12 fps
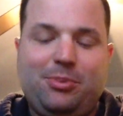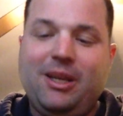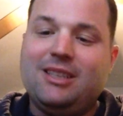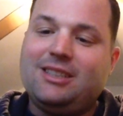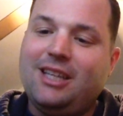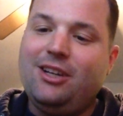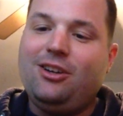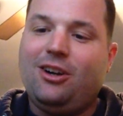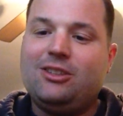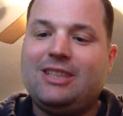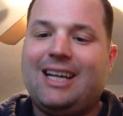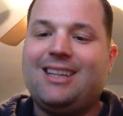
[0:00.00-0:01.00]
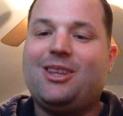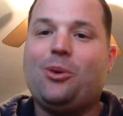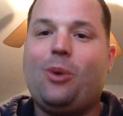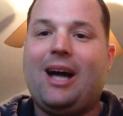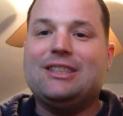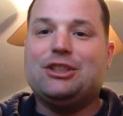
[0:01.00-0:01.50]
PSA cards out the
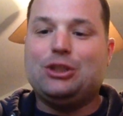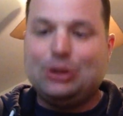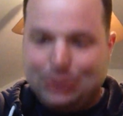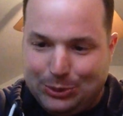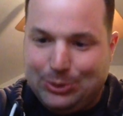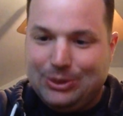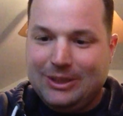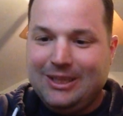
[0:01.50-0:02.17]
wazoo.